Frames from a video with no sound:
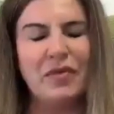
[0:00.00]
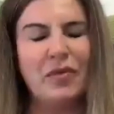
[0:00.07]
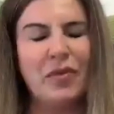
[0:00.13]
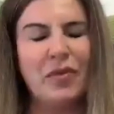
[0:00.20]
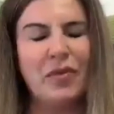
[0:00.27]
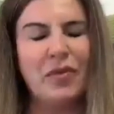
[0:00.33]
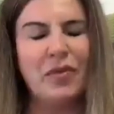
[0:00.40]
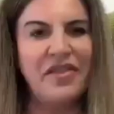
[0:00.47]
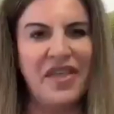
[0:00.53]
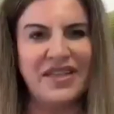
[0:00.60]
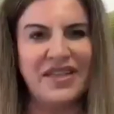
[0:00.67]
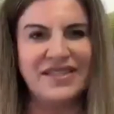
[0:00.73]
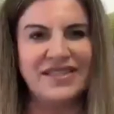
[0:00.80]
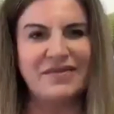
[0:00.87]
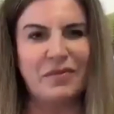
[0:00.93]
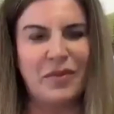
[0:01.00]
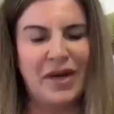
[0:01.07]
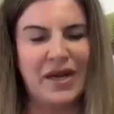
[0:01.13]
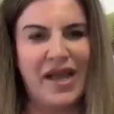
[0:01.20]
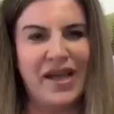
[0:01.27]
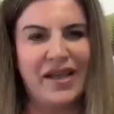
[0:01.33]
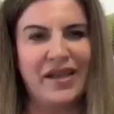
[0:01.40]
one of the things
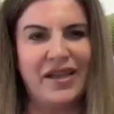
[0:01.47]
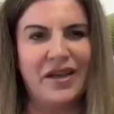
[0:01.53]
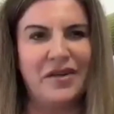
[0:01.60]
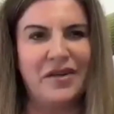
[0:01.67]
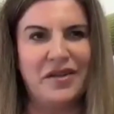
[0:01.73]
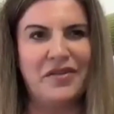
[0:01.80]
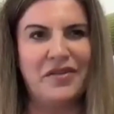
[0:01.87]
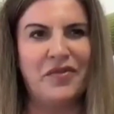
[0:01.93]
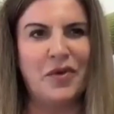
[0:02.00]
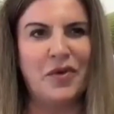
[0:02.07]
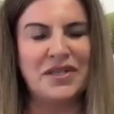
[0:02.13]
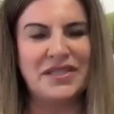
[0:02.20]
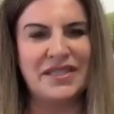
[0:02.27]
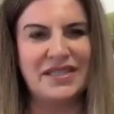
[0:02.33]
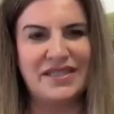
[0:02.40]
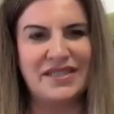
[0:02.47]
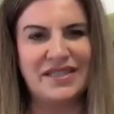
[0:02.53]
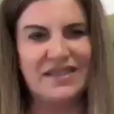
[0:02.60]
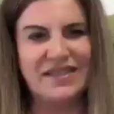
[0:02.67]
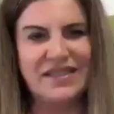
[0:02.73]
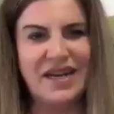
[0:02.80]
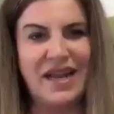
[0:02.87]
when I go to the Four
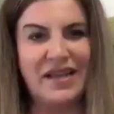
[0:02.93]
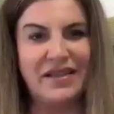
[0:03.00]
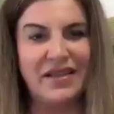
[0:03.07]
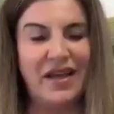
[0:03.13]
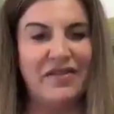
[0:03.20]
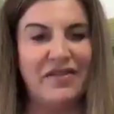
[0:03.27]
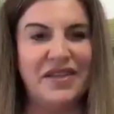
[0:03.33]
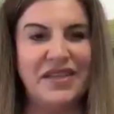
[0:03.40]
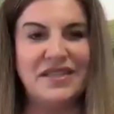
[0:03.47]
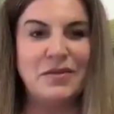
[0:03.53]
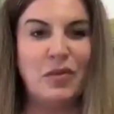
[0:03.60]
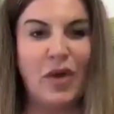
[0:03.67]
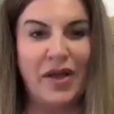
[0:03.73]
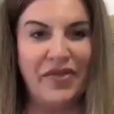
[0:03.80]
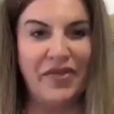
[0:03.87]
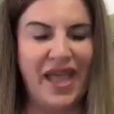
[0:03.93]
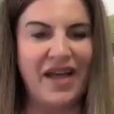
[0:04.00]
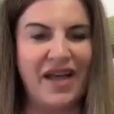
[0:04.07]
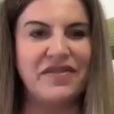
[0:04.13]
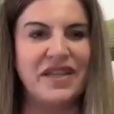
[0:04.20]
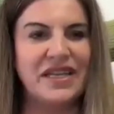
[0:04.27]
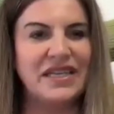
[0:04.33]
Seasons that I love is one, they
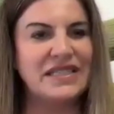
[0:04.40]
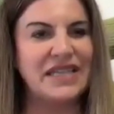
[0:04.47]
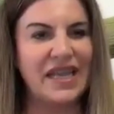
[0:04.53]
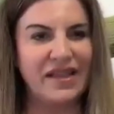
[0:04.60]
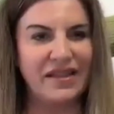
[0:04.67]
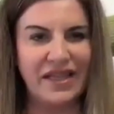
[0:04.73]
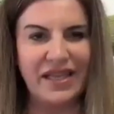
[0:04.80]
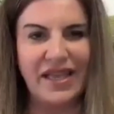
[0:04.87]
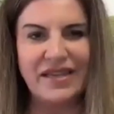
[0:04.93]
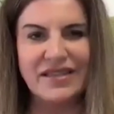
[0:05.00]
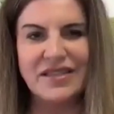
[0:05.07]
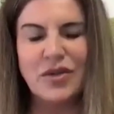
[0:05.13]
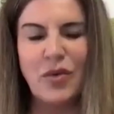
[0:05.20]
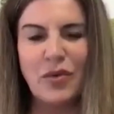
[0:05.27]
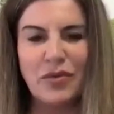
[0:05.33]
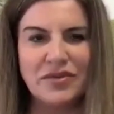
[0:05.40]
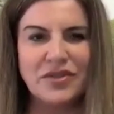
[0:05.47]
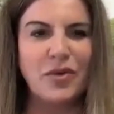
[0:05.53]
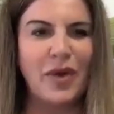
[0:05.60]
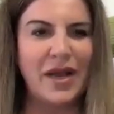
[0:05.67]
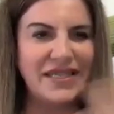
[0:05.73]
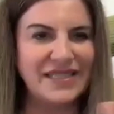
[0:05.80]
have like daily, tw-
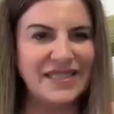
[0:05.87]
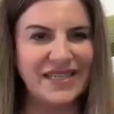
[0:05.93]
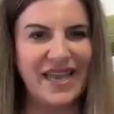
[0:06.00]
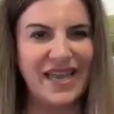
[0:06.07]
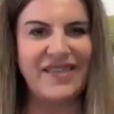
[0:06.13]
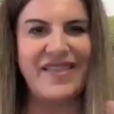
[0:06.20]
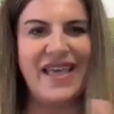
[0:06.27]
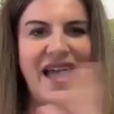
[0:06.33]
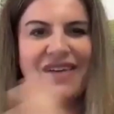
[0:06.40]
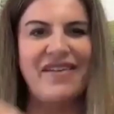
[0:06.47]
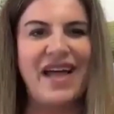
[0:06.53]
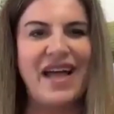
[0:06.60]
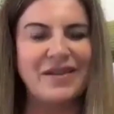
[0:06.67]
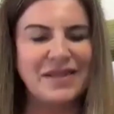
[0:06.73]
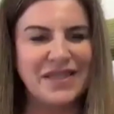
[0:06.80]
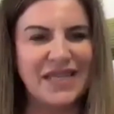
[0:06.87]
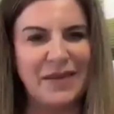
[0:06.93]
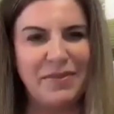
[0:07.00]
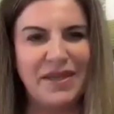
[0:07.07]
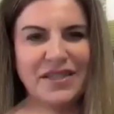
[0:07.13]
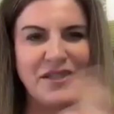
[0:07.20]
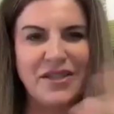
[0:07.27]
twice a day, they have
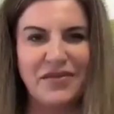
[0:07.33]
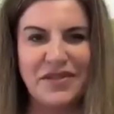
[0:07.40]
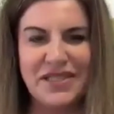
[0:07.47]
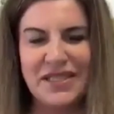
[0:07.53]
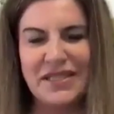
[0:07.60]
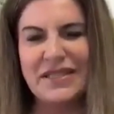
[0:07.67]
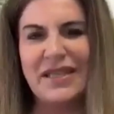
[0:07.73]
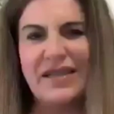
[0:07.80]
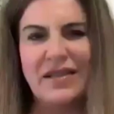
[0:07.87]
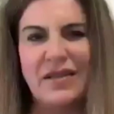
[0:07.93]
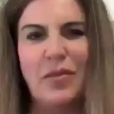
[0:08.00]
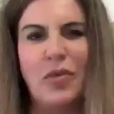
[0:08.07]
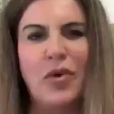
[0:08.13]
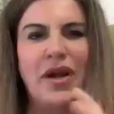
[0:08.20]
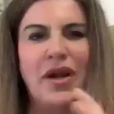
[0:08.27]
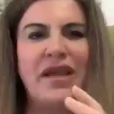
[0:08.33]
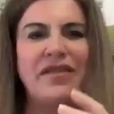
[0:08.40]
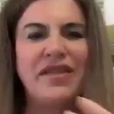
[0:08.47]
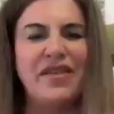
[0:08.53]
housekeeping services in the morning.